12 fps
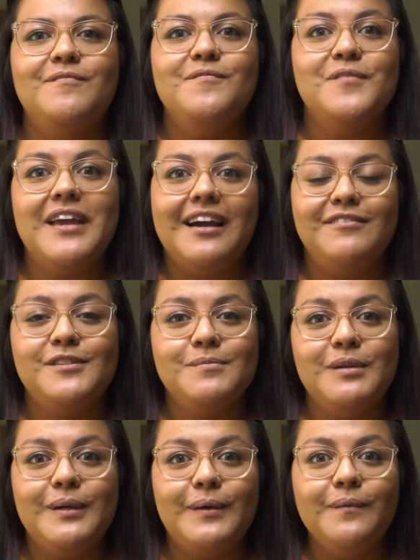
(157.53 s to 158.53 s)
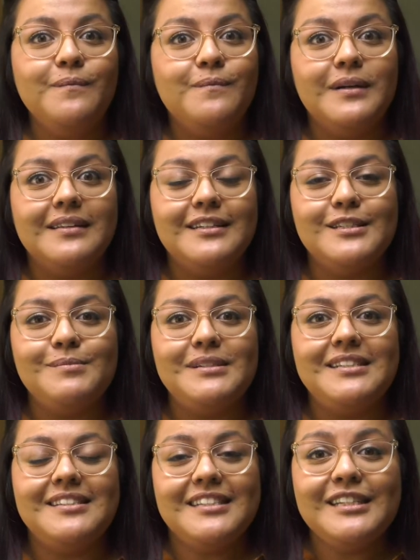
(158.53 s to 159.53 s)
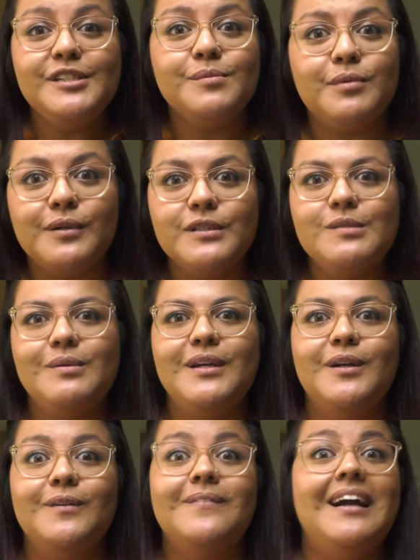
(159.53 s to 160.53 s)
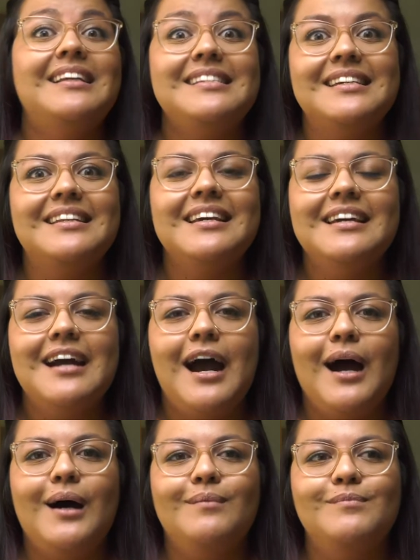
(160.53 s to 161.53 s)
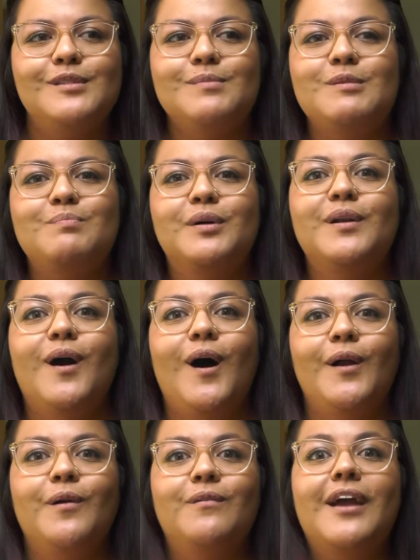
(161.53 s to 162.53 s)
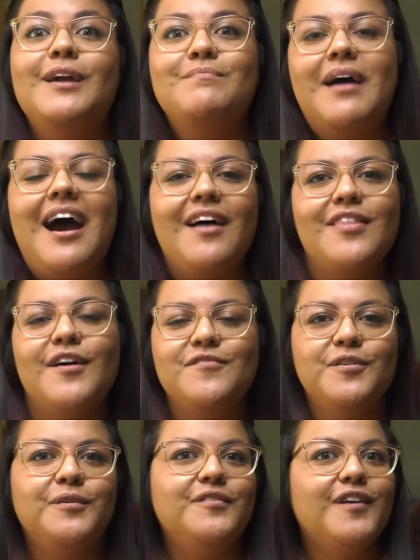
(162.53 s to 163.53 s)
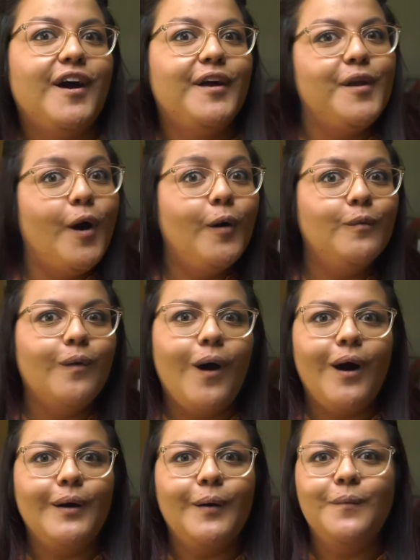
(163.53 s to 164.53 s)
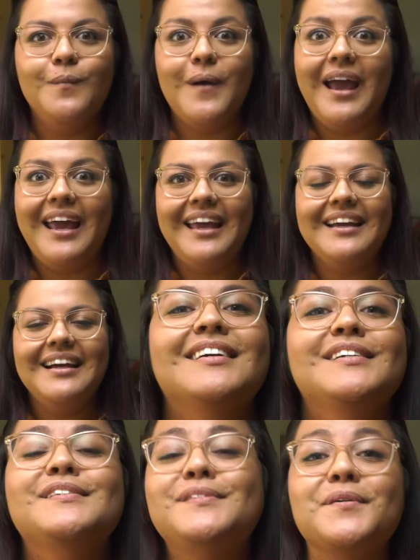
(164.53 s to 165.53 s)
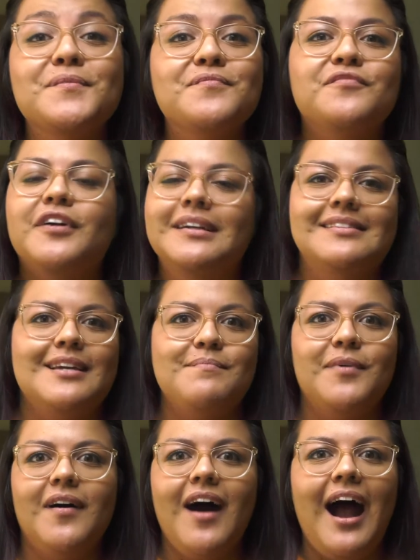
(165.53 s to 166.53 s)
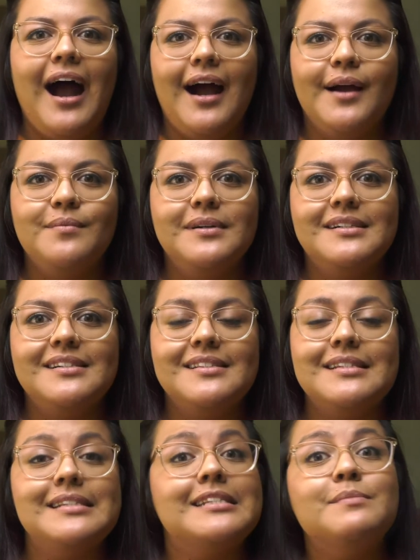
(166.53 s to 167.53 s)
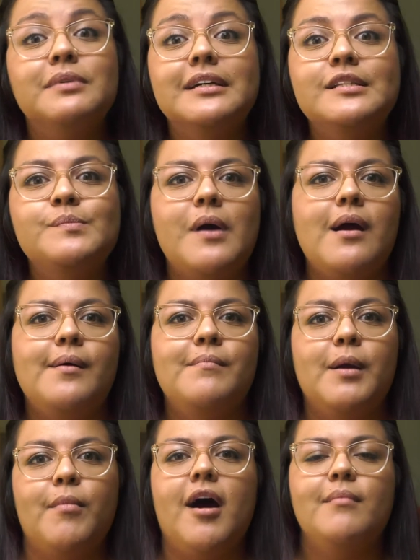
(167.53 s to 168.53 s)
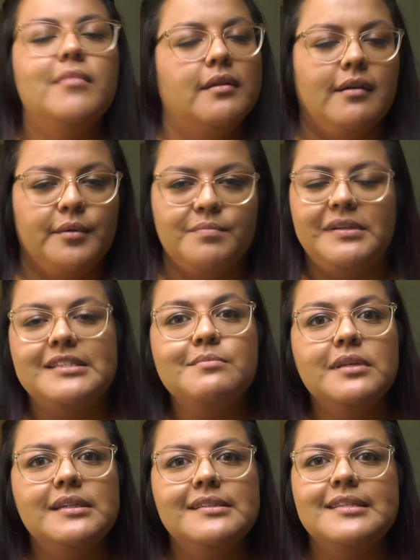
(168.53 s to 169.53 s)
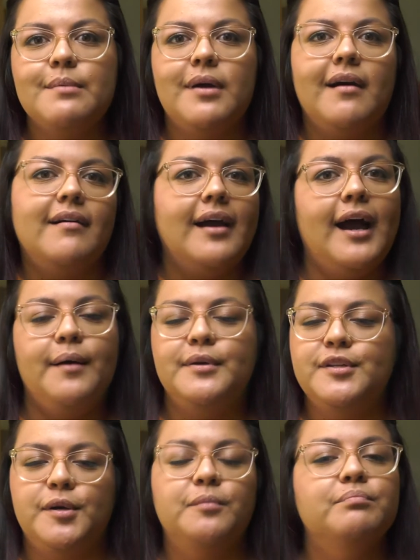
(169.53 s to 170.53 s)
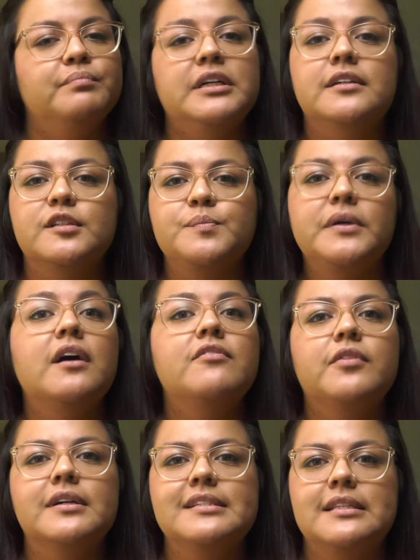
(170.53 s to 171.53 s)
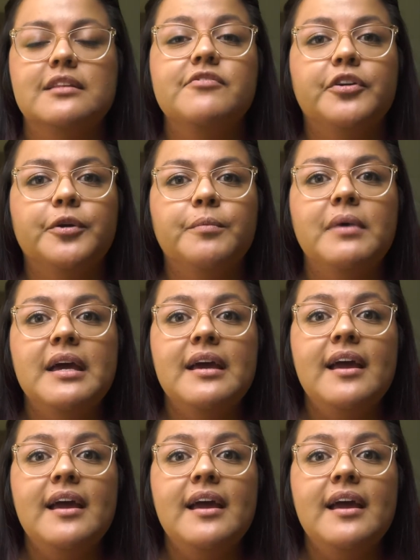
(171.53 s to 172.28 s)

we have to be willing to be teachable, to be corrected, to be put on a right path after we've gone a wrong way. So for example, I was disciplined by my mom along with my siblings about how we don't build pillow forts in the living room.